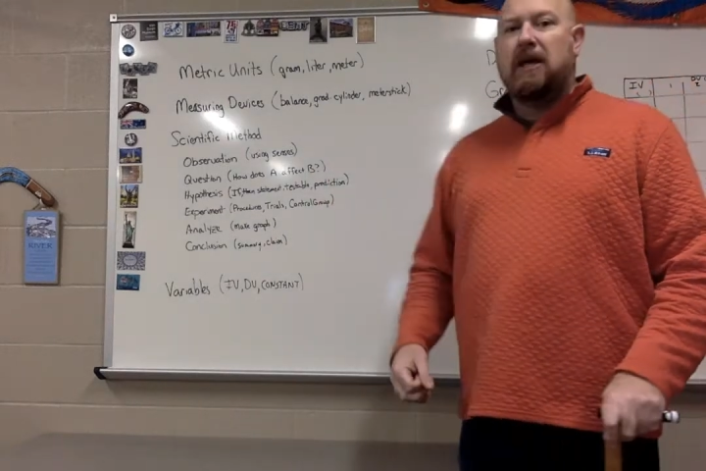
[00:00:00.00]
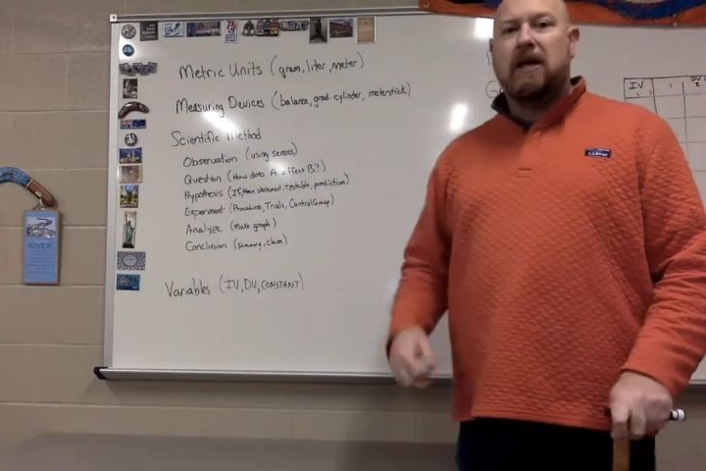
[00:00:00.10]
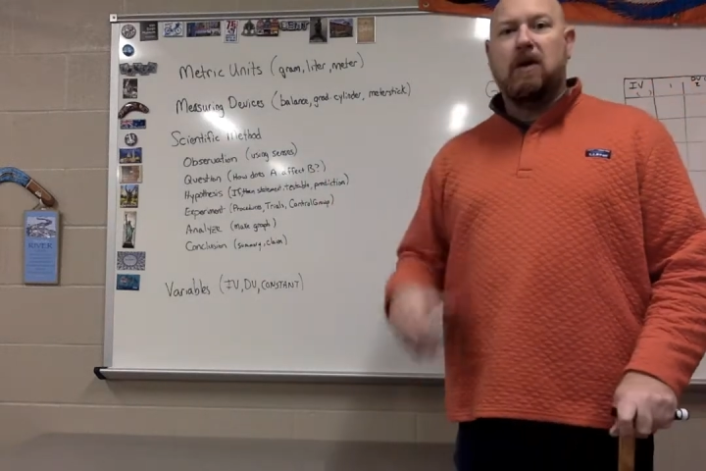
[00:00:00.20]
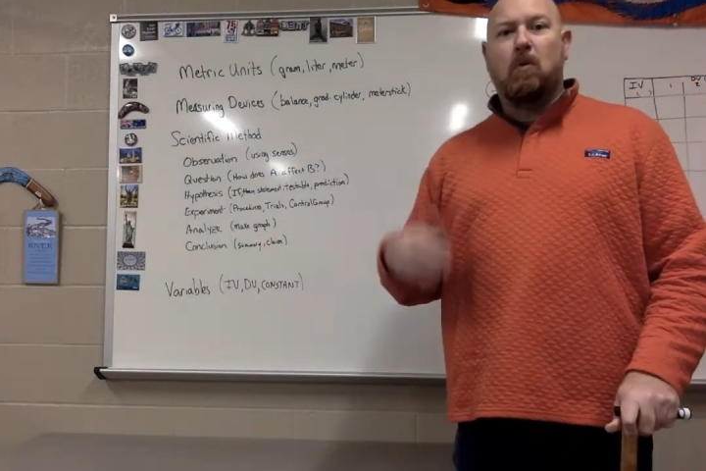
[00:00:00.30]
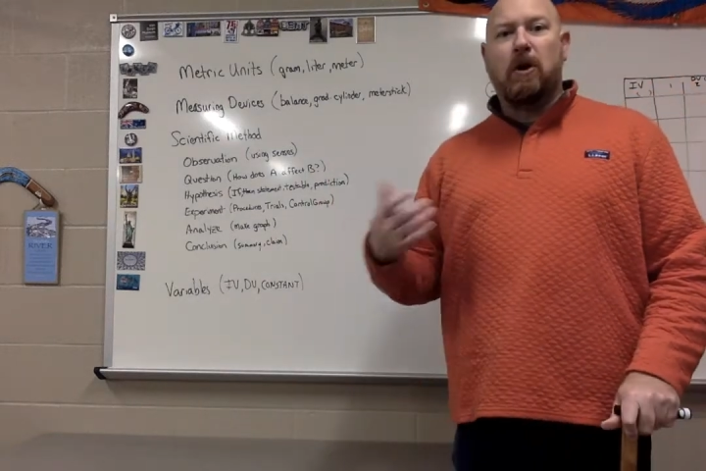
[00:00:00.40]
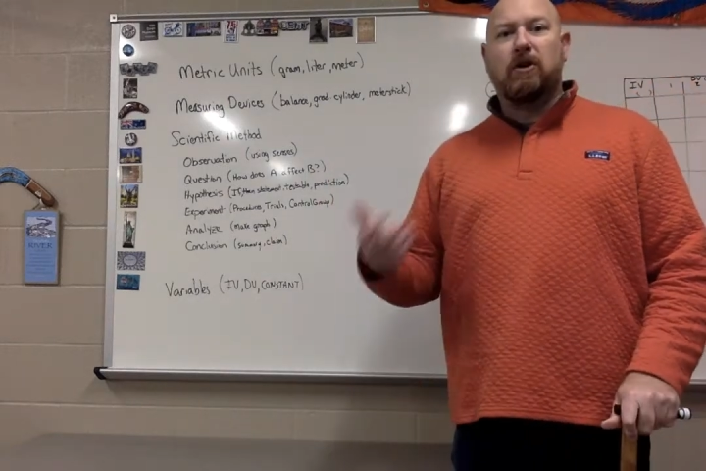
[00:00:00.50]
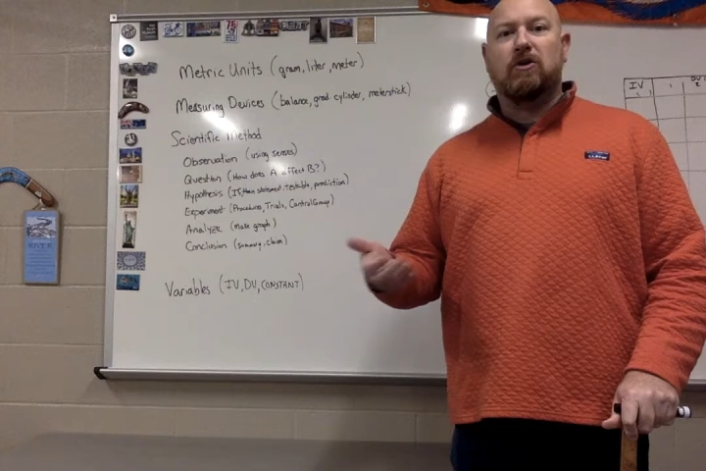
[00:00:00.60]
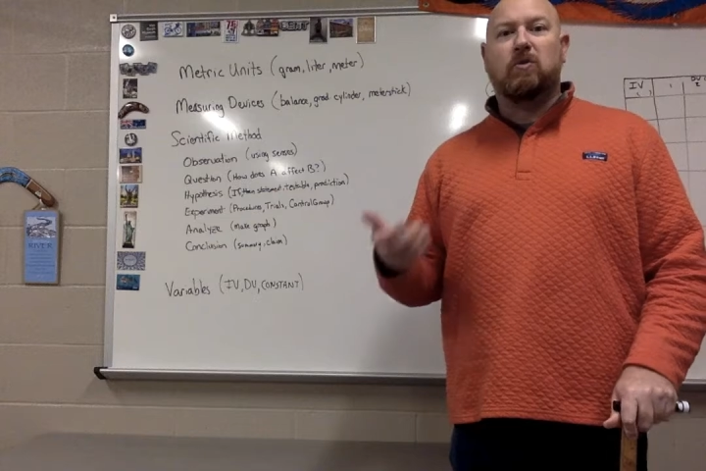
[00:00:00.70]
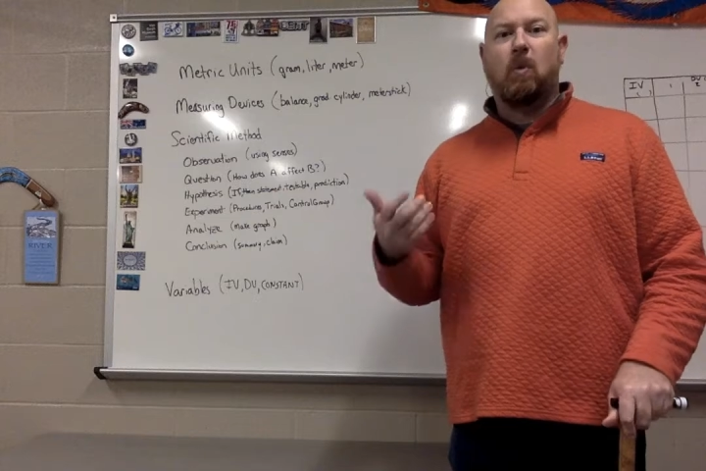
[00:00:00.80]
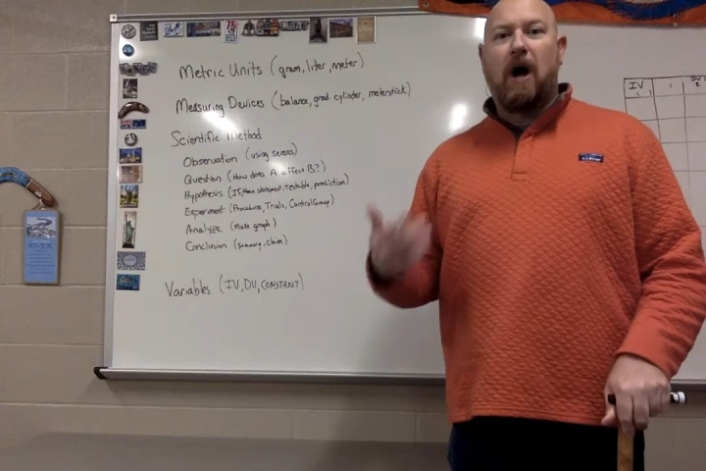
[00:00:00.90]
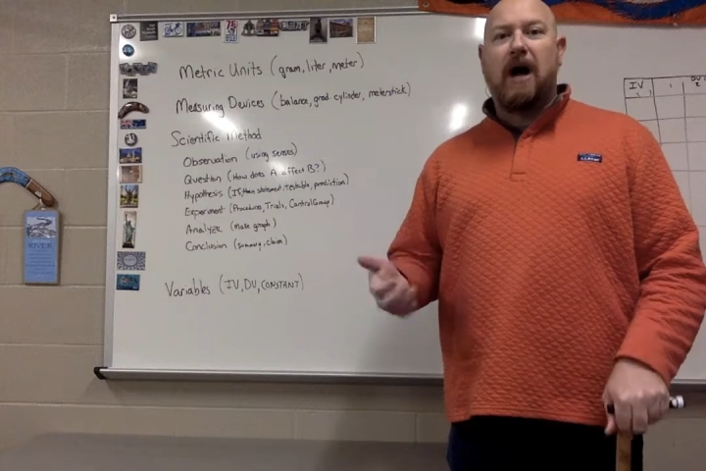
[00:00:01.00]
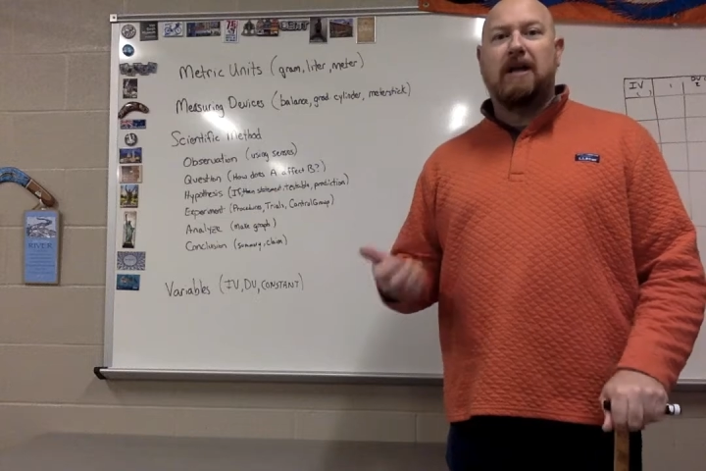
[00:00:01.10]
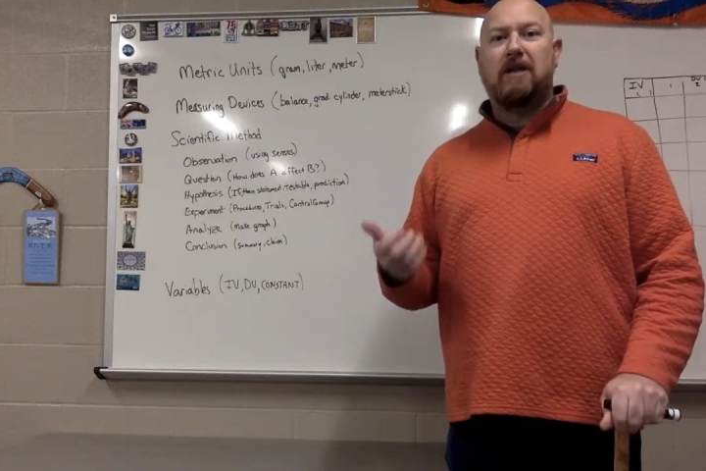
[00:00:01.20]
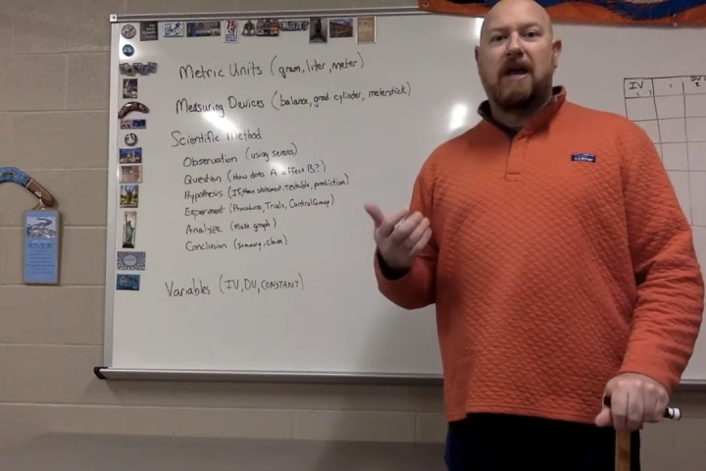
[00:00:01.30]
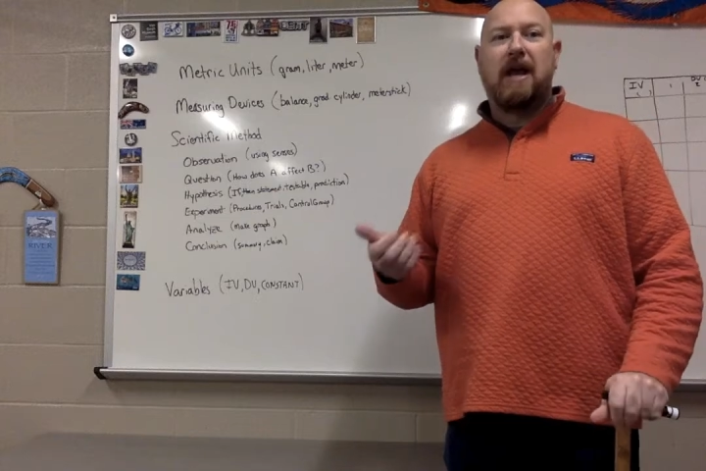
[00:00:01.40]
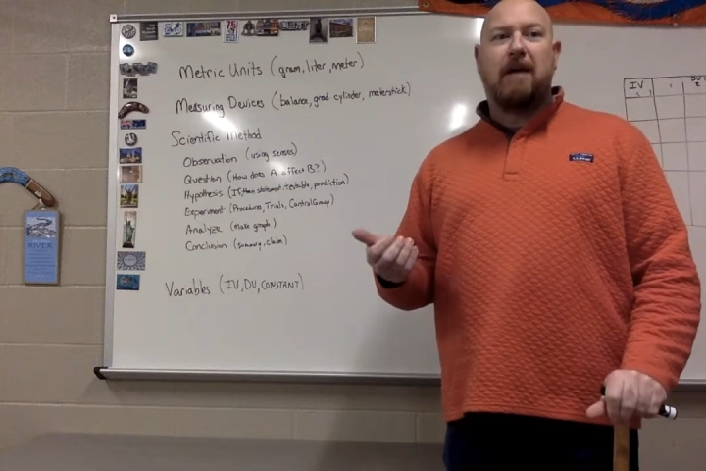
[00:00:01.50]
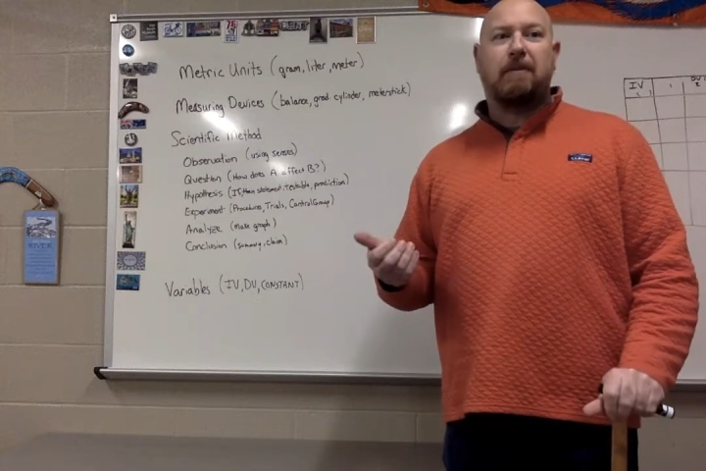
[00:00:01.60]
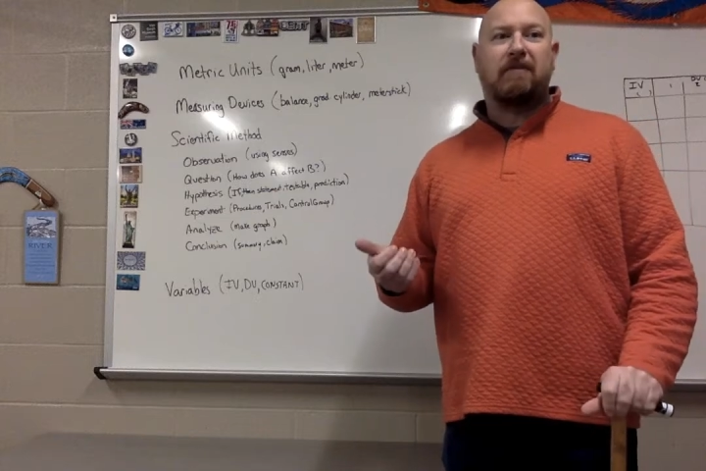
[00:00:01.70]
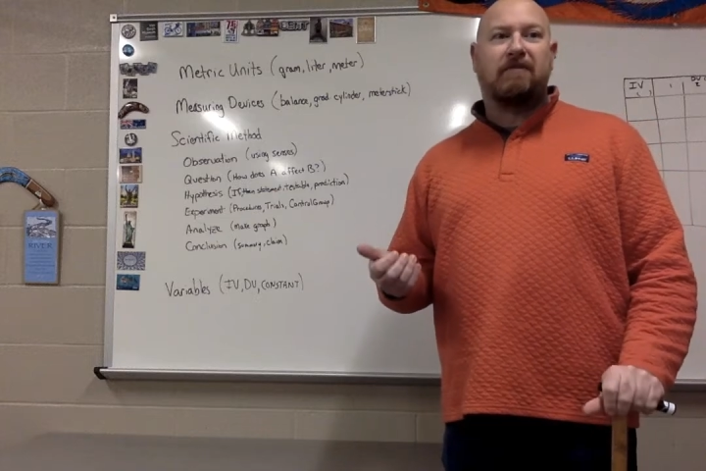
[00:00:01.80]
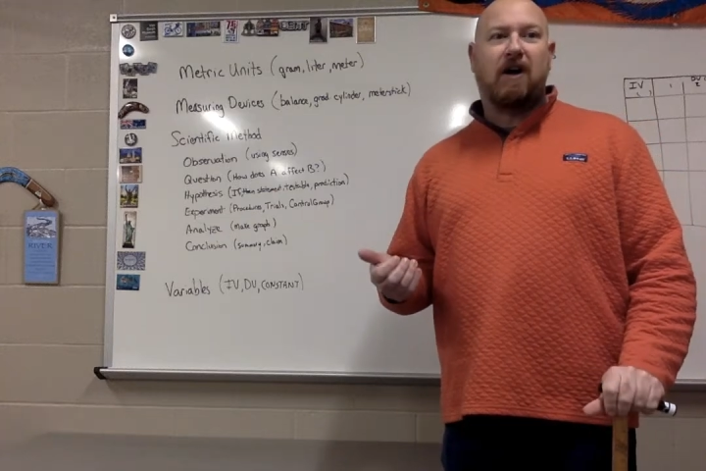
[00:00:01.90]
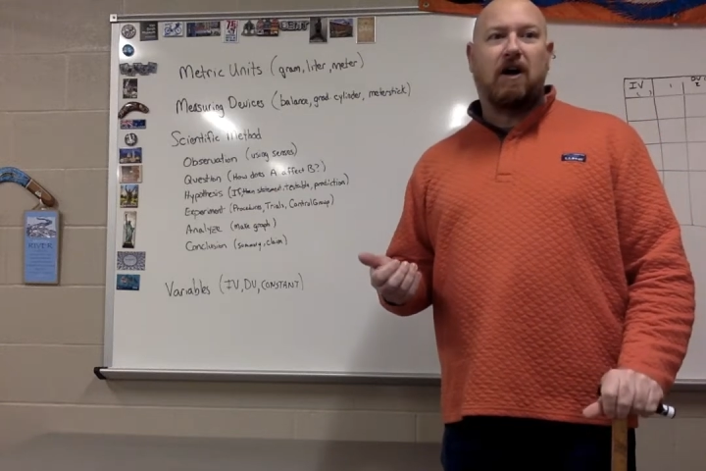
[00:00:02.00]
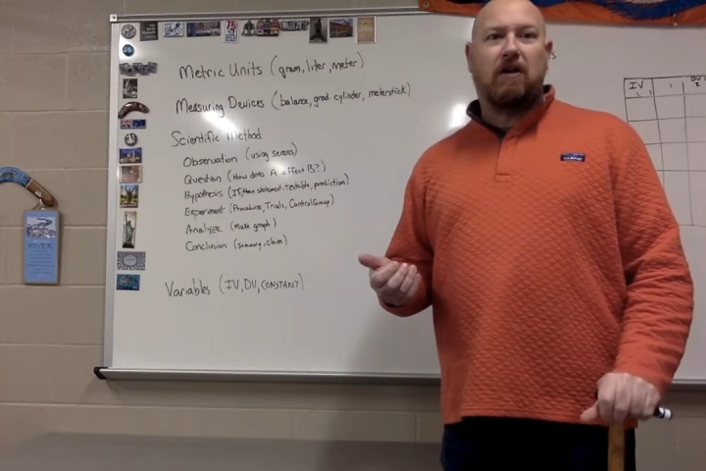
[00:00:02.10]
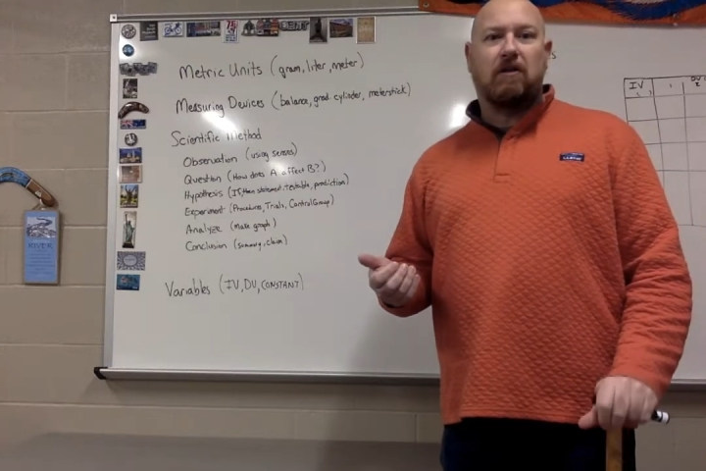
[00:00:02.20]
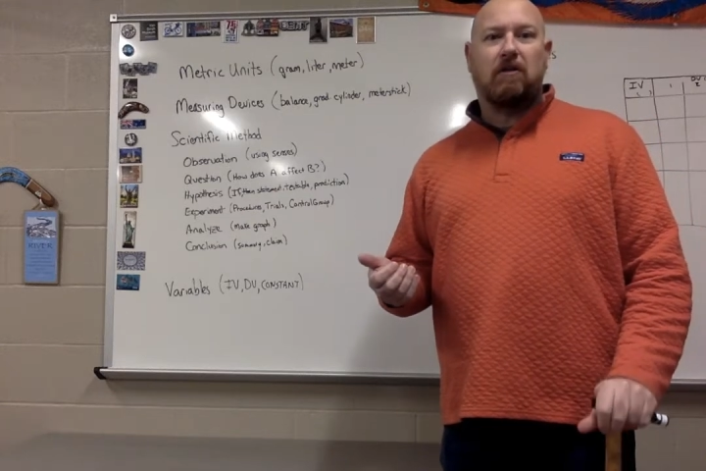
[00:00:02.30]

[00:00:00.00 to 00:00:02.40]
He wonders, why did that apple fall?